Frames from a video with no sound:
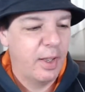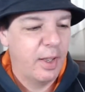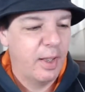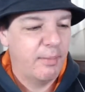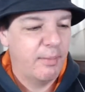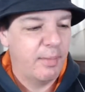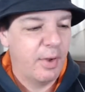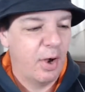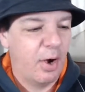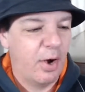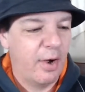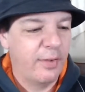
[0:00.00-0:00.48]

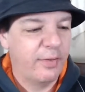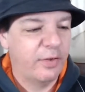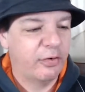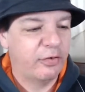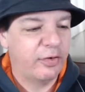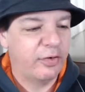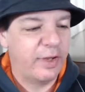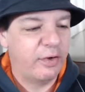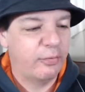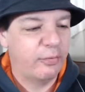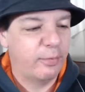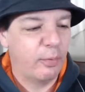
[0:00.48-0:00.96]
behind the
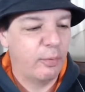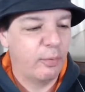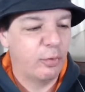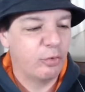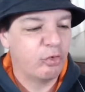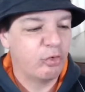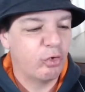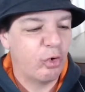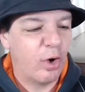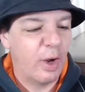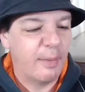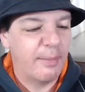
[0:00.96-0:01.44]
scenes, but we'll
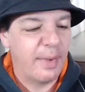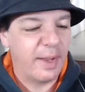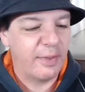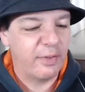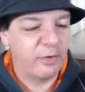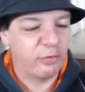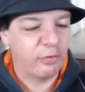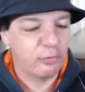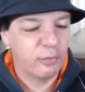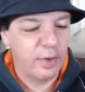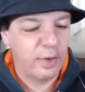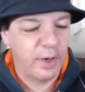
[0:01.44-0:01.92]
try and make
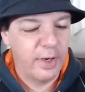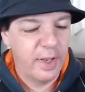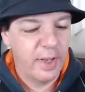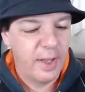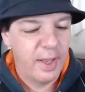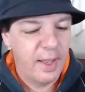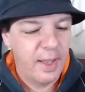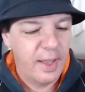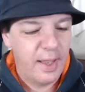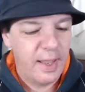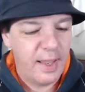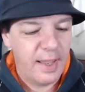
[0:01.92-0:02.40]
this run
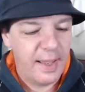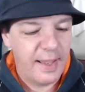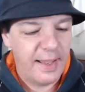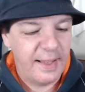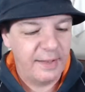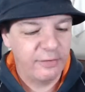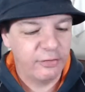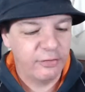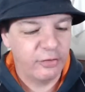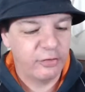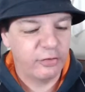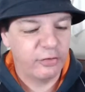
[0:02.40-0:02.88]

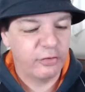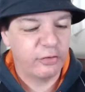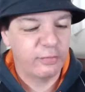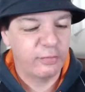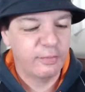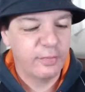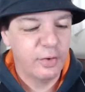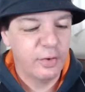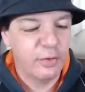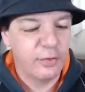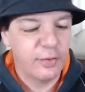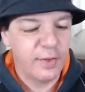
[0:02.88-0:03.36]
as
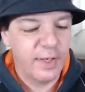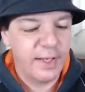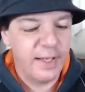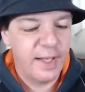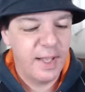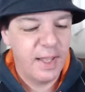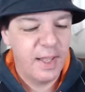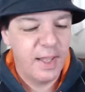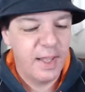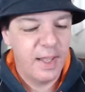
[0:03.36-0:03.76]
smoothly